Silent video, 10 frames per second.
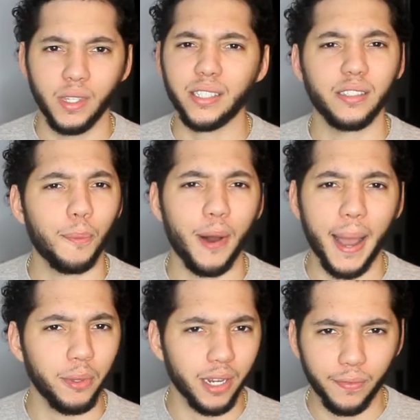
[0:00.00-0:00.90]
This is a
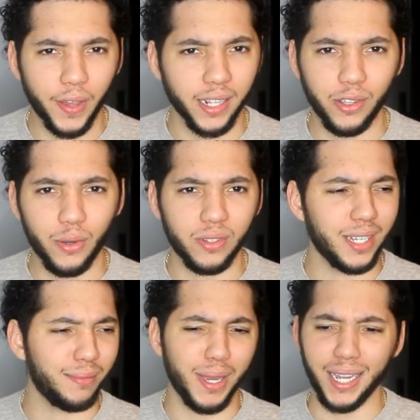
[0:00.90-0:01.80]
popular effect used
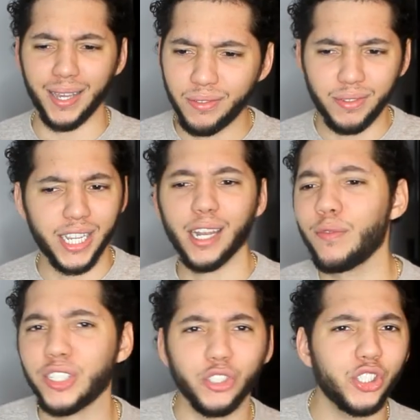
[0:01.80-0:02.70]
in many
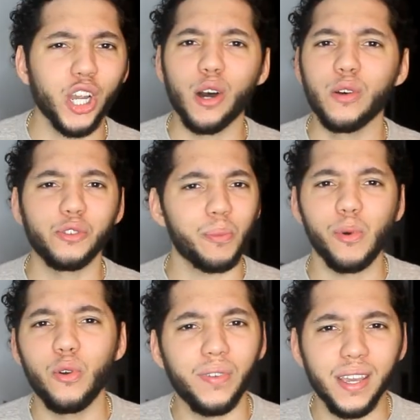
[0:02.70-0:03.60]
television shows,
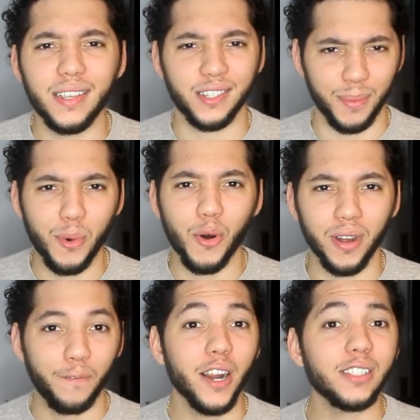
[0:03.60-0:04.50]
movies, and more.
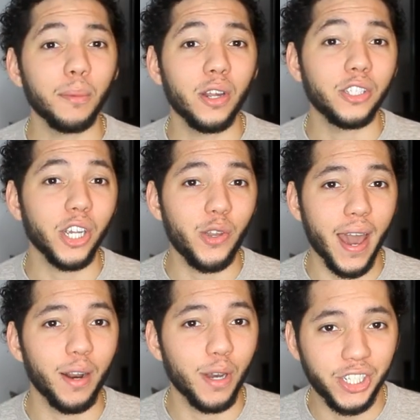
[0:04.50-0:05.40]
First, I'm going to show you
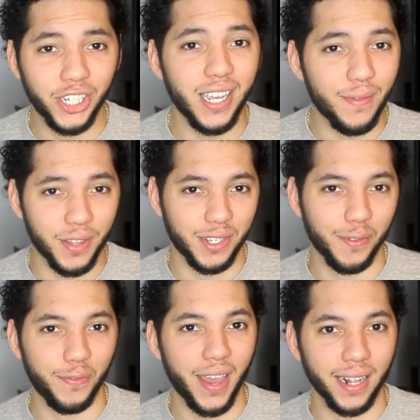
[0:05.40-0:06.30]
how to achieve this
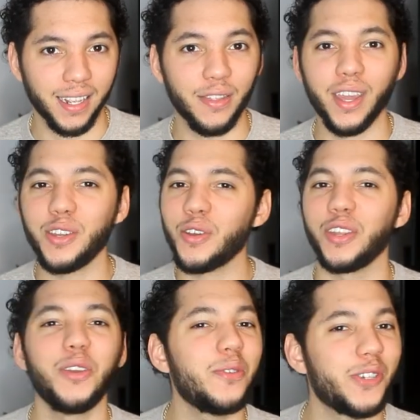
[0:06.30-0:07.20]
effect, and then you
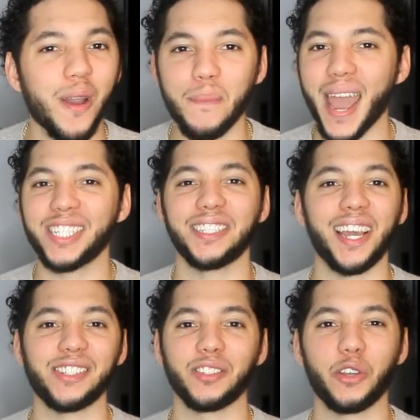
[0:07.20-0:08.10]
can use your
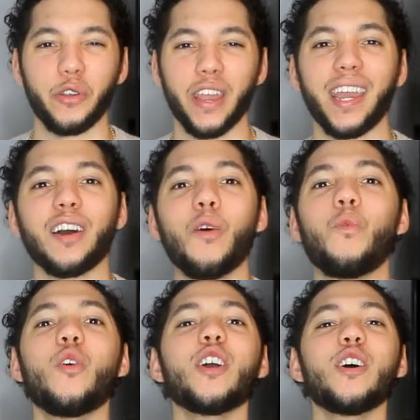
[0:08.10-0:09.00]
imagination to create a
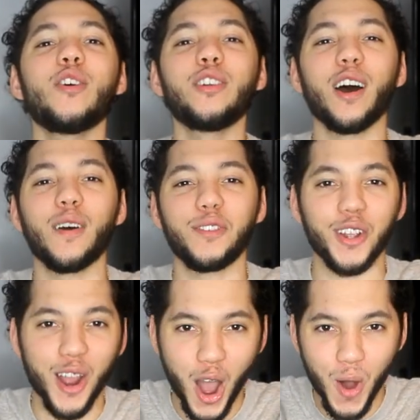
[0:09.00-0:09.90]
world of
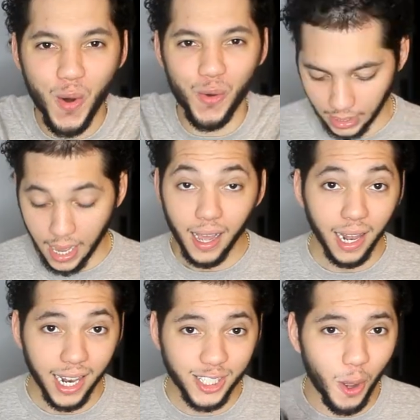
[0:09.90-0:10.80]
your own.
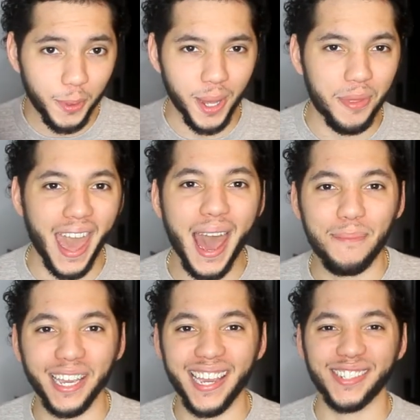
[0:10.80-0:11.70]
Let's open up the app
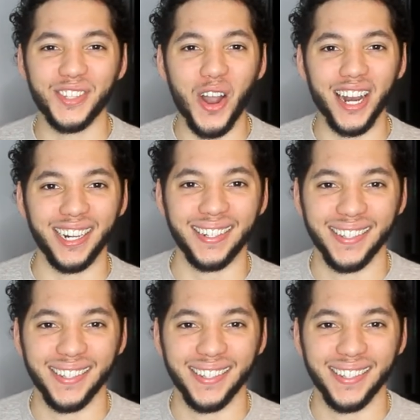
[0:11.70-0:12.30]
and get started.